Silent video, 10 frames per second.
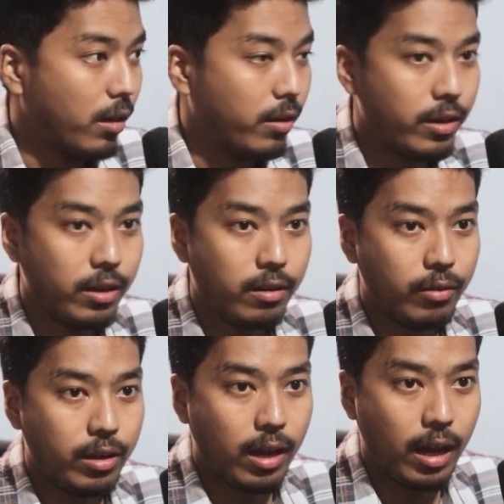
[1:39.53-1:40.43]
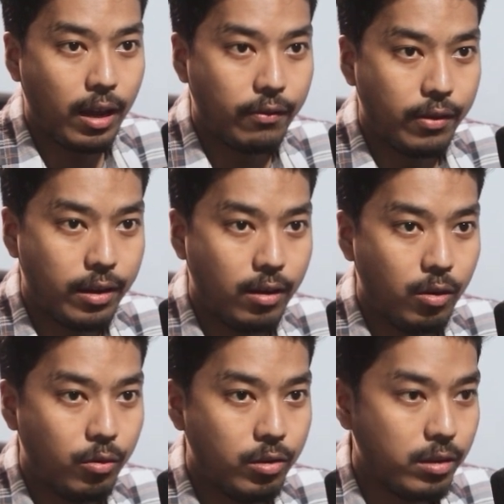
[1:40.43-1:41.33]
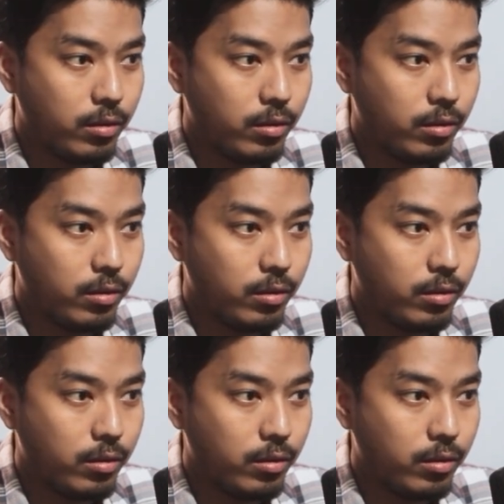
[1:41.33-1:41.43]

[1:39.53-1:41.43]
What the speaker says: Here we have a loader